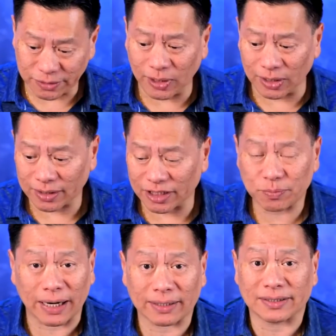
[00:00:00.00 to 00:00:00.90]
this monk,
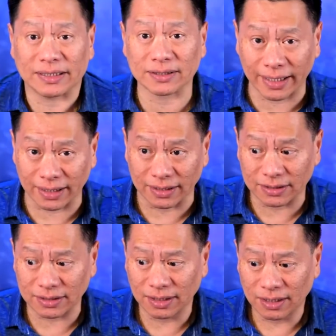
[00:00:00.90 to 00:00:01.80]
is practicing
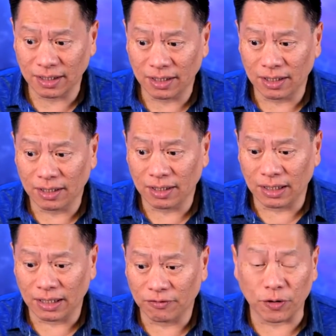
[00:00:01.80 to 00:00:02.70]
silence
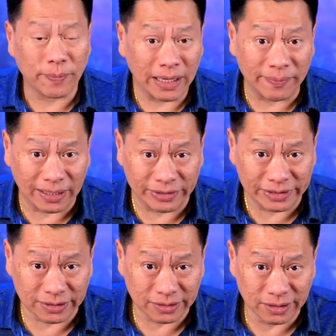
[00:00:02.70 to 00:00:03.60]
for many,
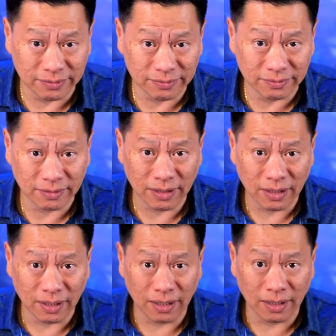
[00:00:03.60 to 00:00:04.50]
many reasons.
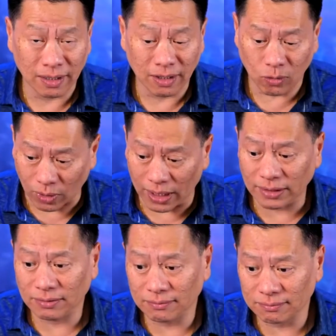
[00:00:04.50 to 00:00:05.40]

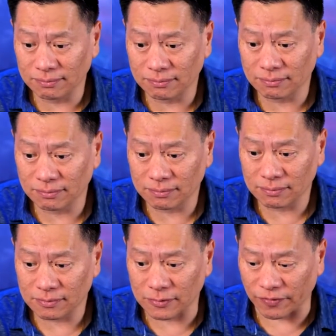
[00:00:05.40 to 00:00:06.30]
One,
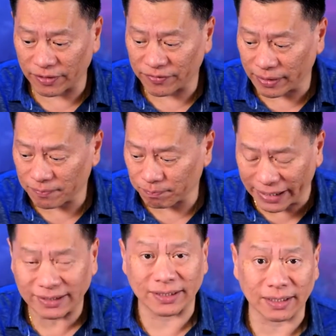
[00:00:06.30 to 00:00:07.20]
the very, very
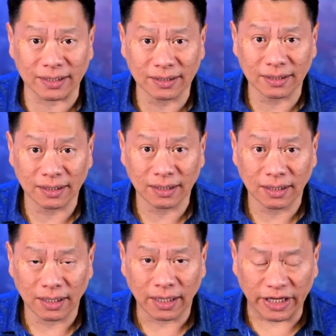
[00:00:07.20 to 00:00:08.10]
basic,
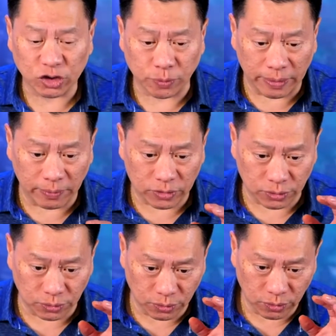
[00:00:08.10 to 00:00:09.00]
is to be
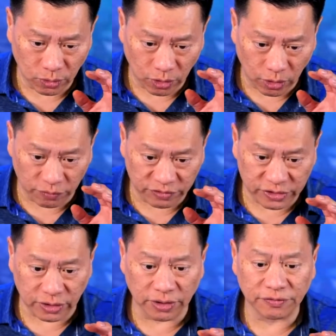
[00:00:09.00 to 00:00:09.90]
able to
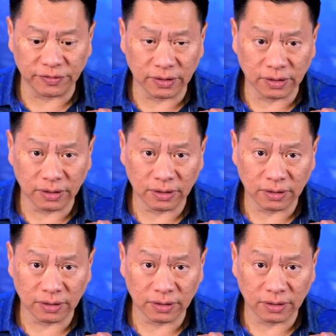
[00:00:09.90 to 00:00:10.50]
observe.